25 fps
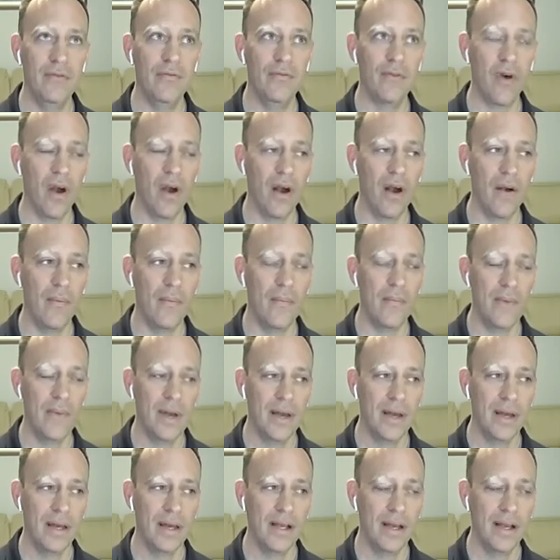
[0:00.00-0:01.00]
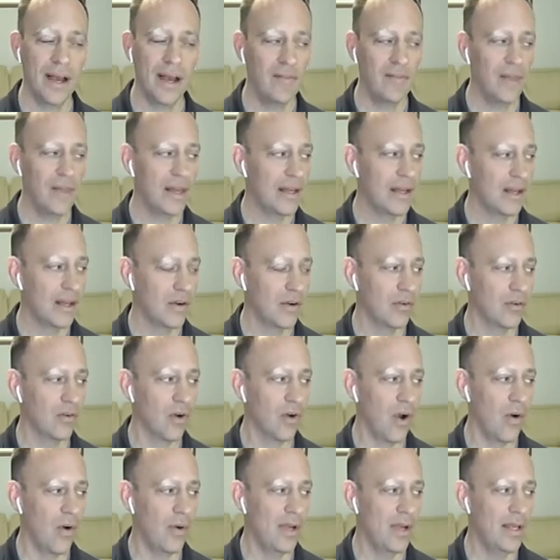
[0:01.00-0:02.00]
from kind of like a
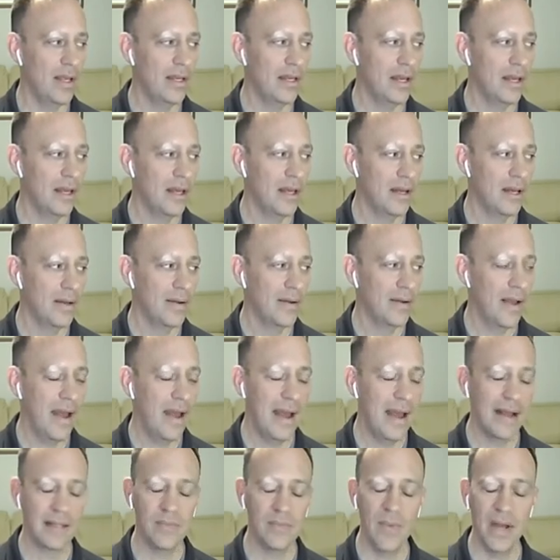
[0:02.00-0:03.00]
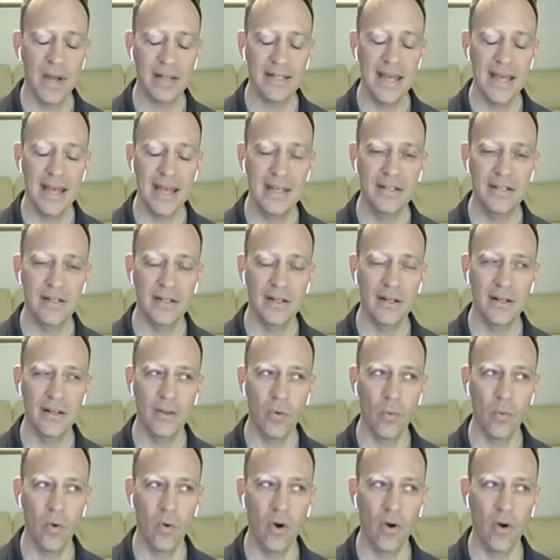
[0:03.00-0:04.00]
growing expectation in
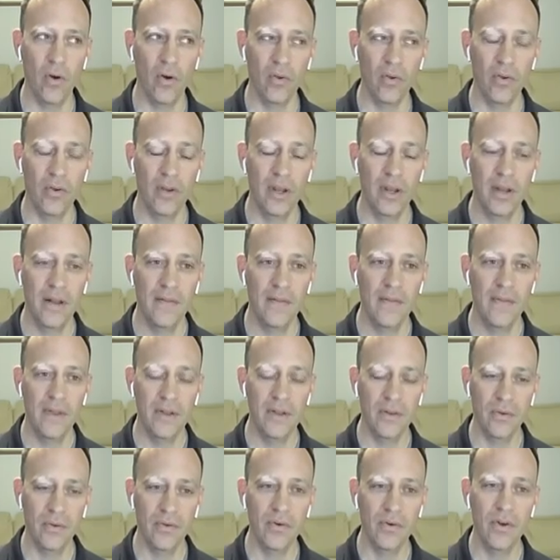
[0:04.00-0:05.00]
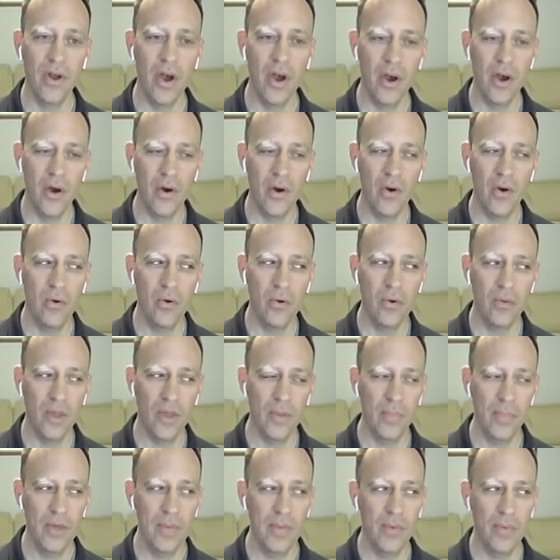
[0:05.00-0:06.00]
the world
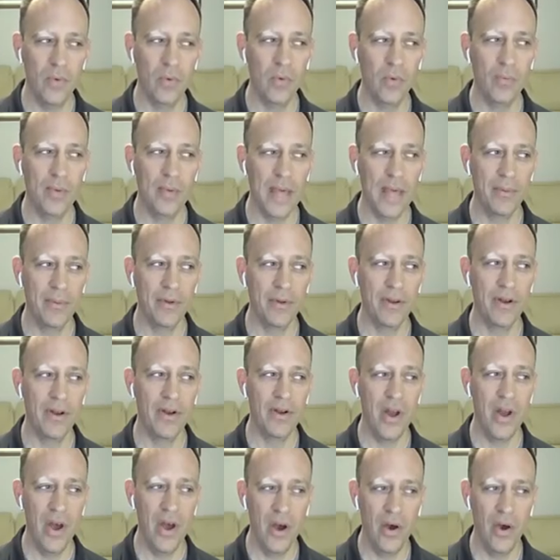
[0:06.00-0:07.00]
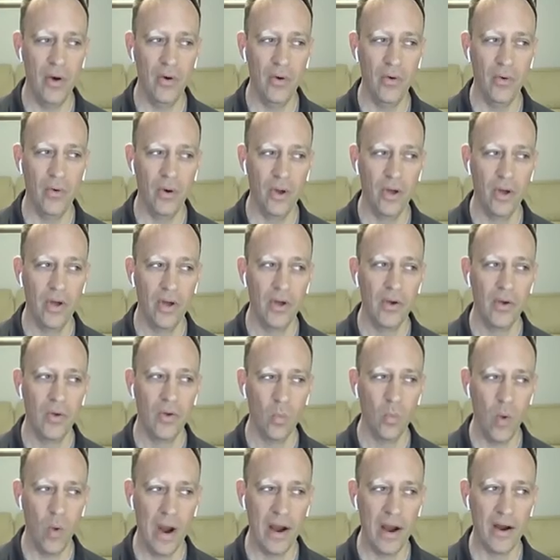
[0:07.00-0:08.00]
that people will be able to know
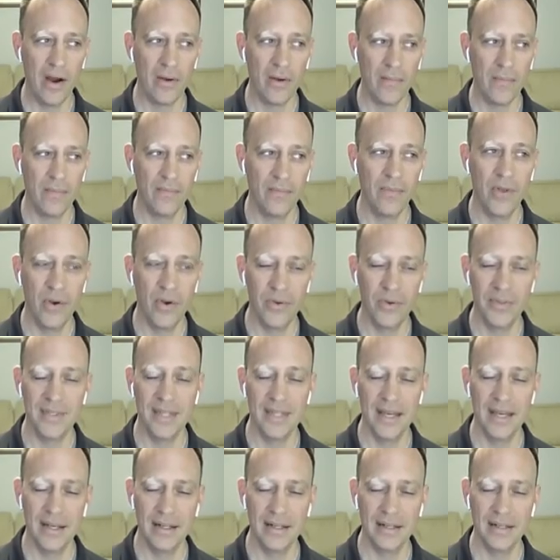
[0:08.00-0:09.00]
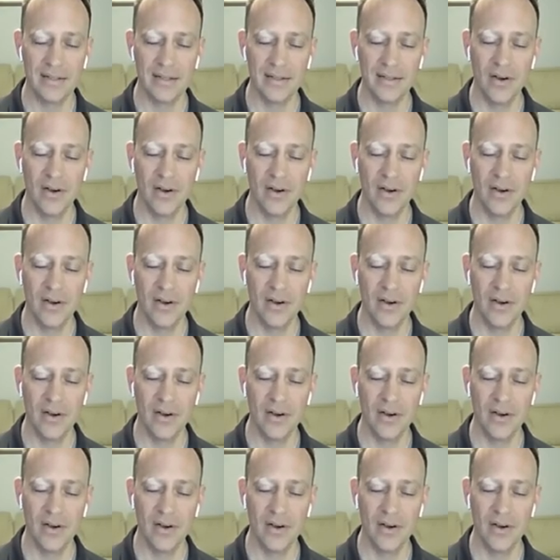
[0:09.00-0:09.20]
where those things